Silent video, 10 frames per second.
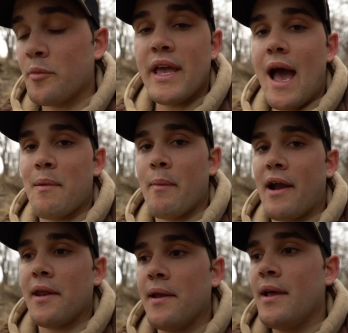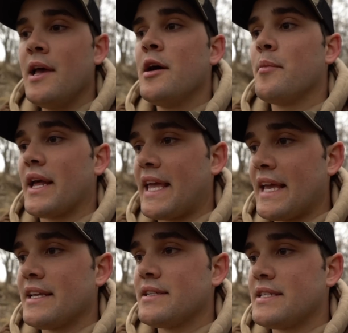Won't be happy about it, but I
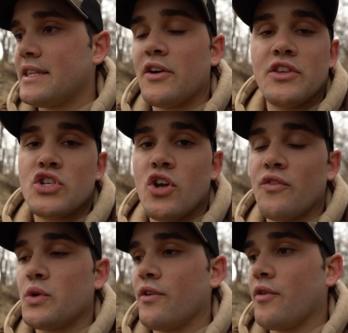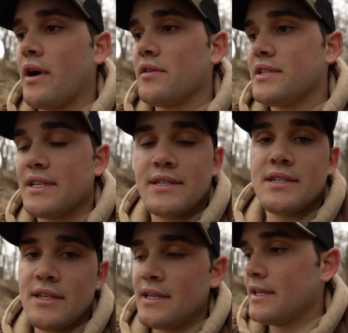can't sit there in the snow for 24 hours. That's
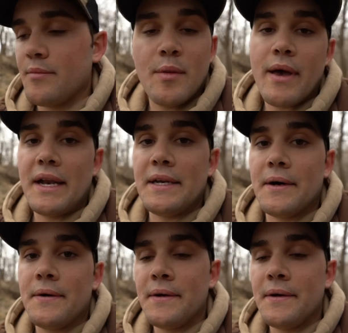be a bad deal.